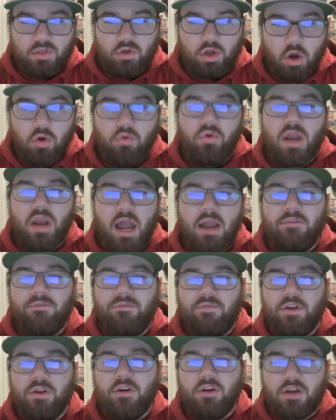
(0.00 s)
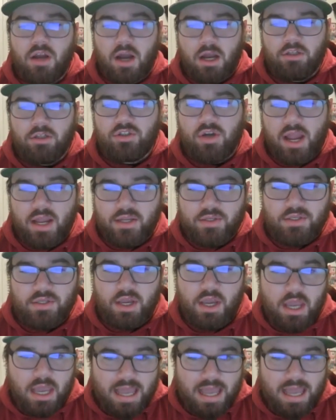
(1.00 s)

no nine-figure contracts,